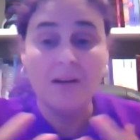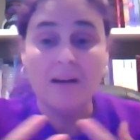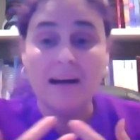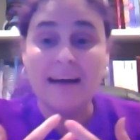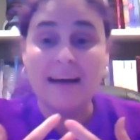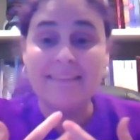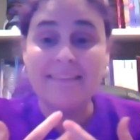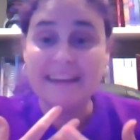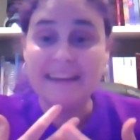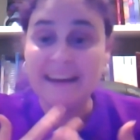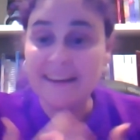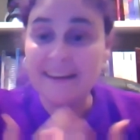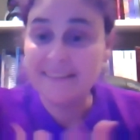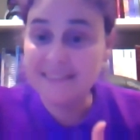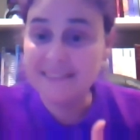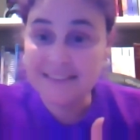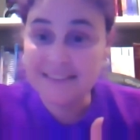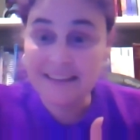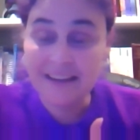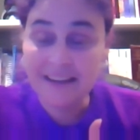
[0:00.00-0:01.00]
At the end of
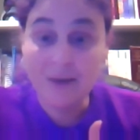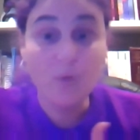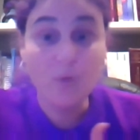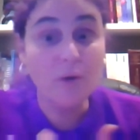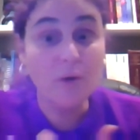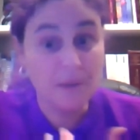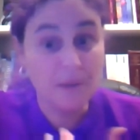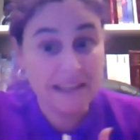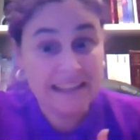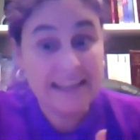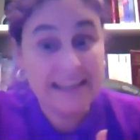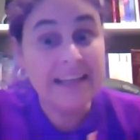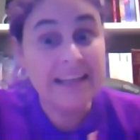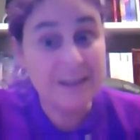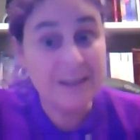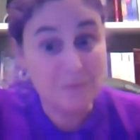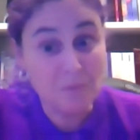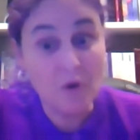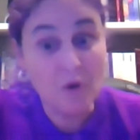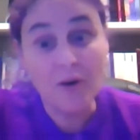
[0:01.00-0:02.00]
the day, we really
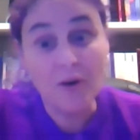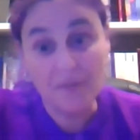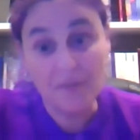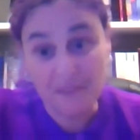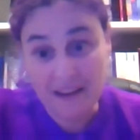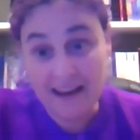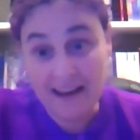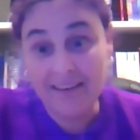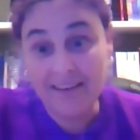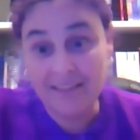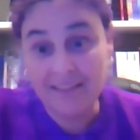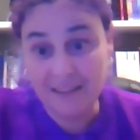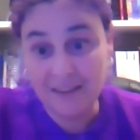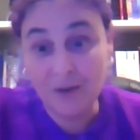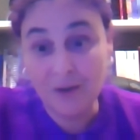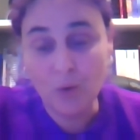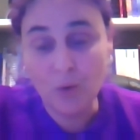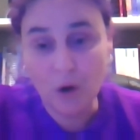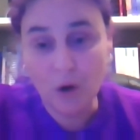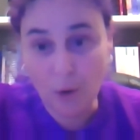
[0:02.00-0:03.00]
need more of that in
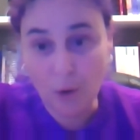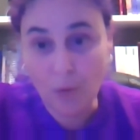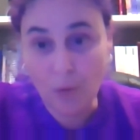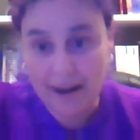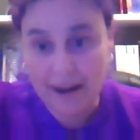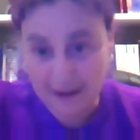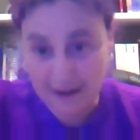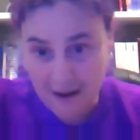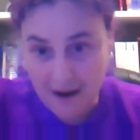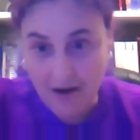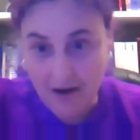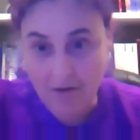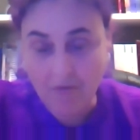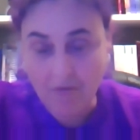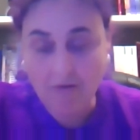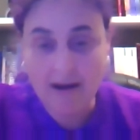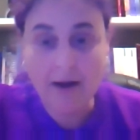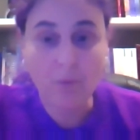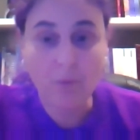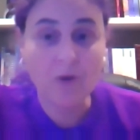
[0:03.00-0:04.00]
the world right now.
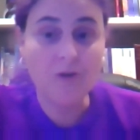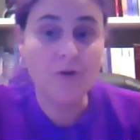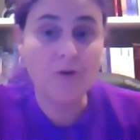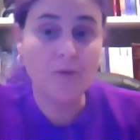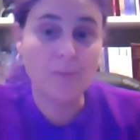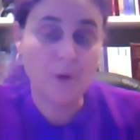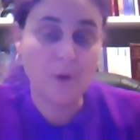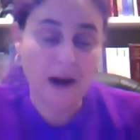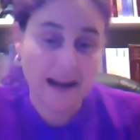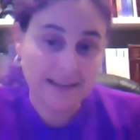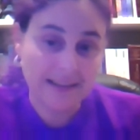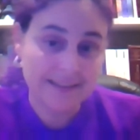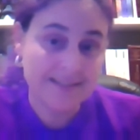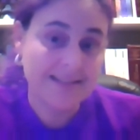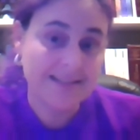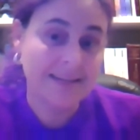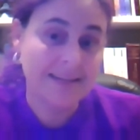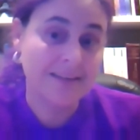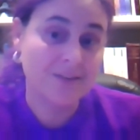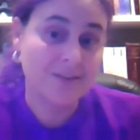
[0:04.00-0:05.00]
And when you're
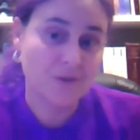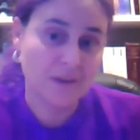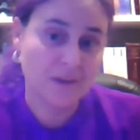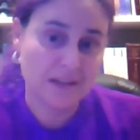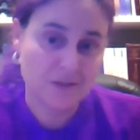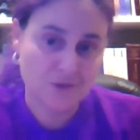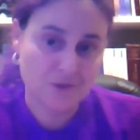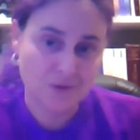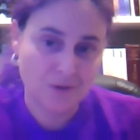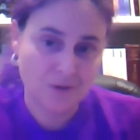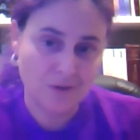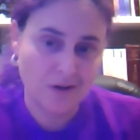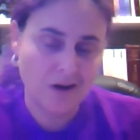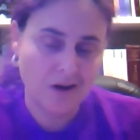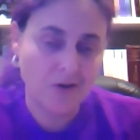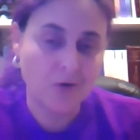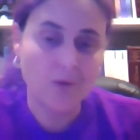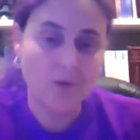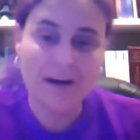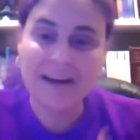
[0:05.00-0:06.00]
practicing international law,
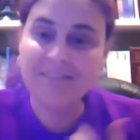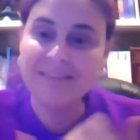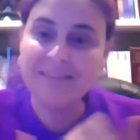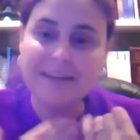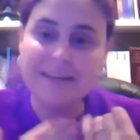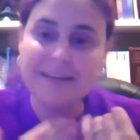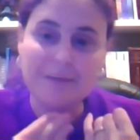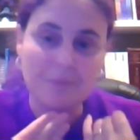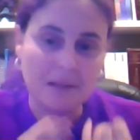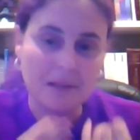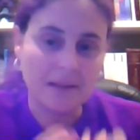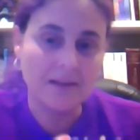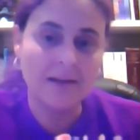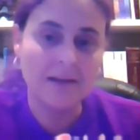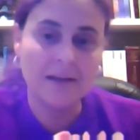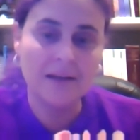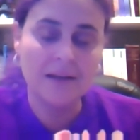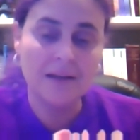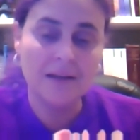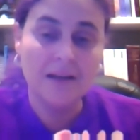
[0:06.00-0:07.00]
you have the
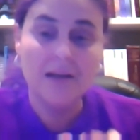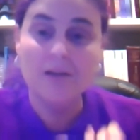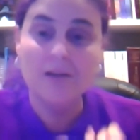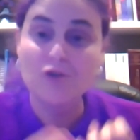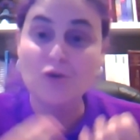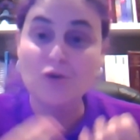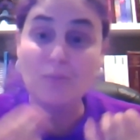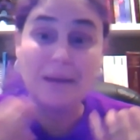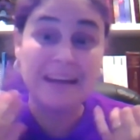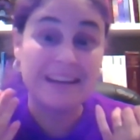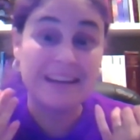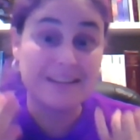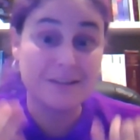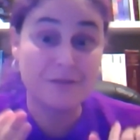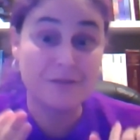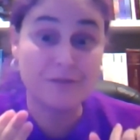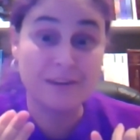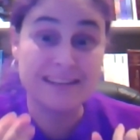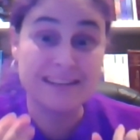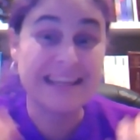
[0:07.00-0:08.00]
ability to make a
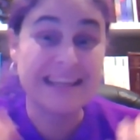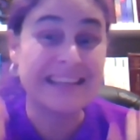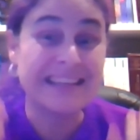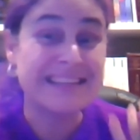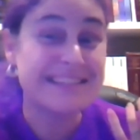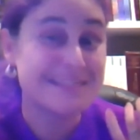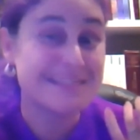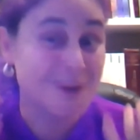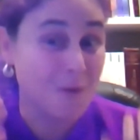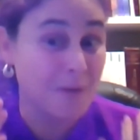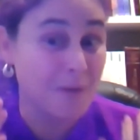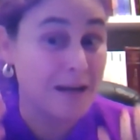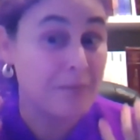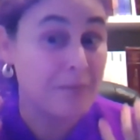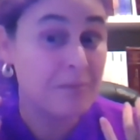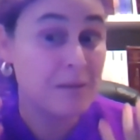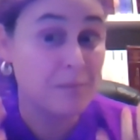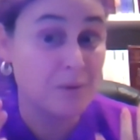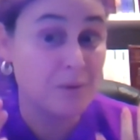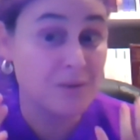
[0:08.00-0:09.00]
difference in so many
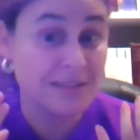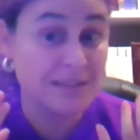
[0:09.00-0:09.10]
people's